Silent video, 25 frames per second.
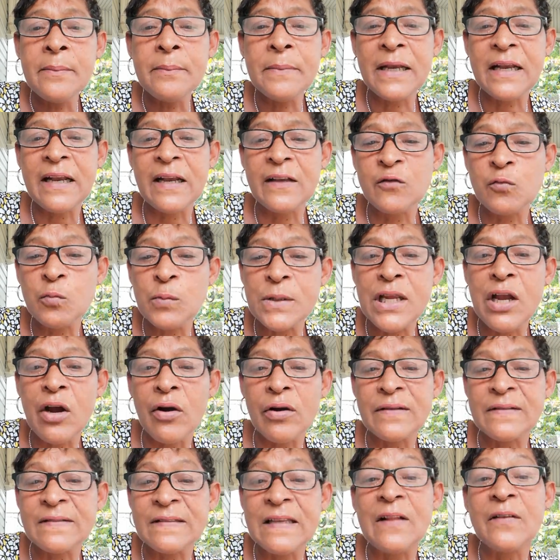because we
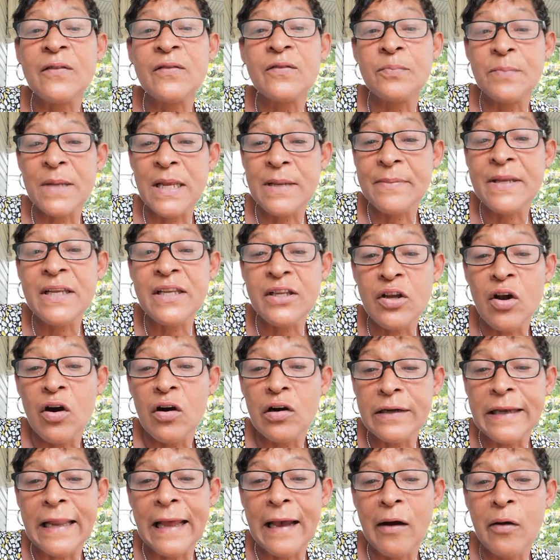ourselves may be
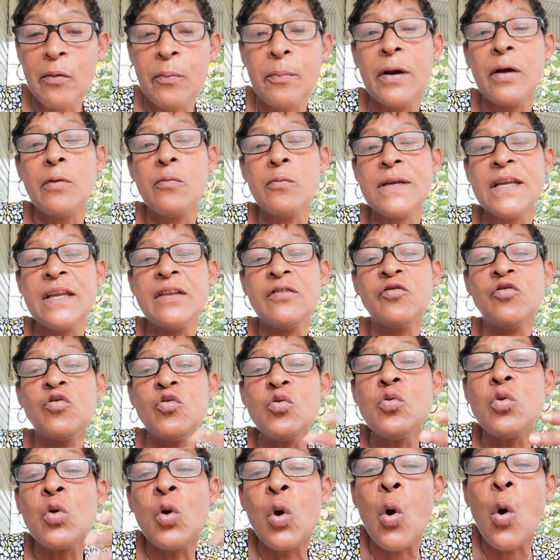young now, but we
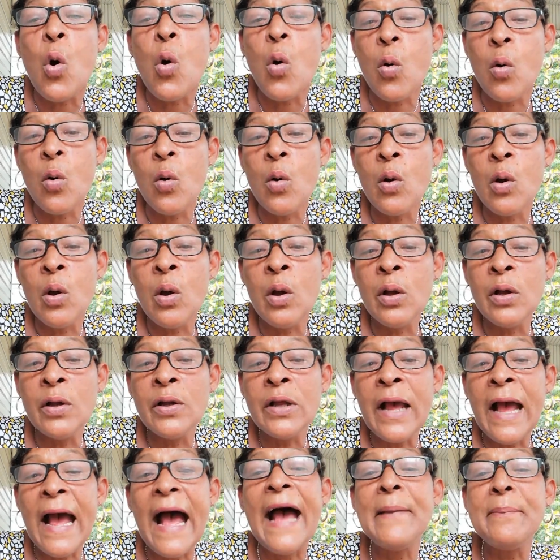do go
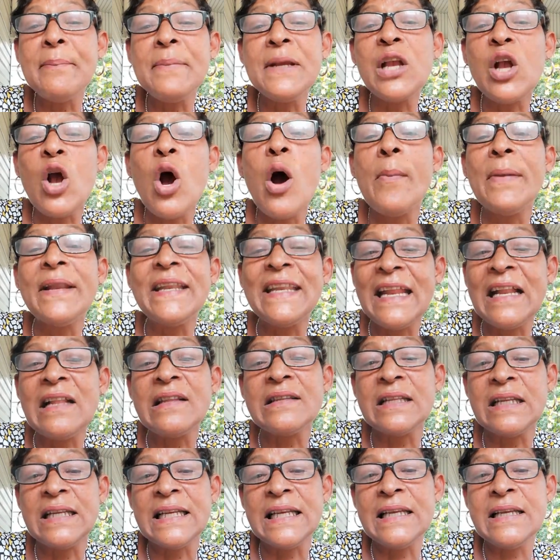and become an
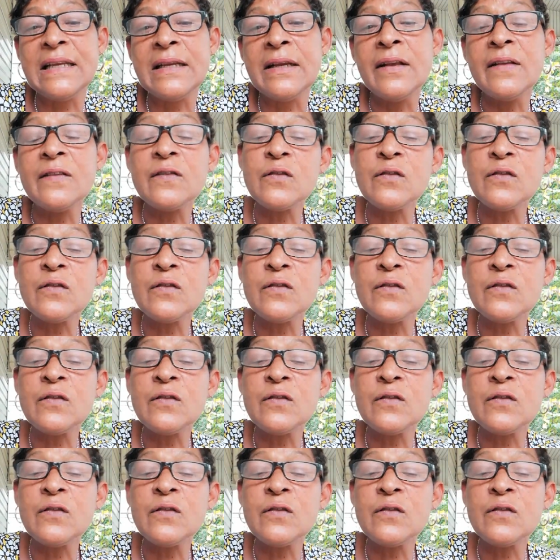elderly.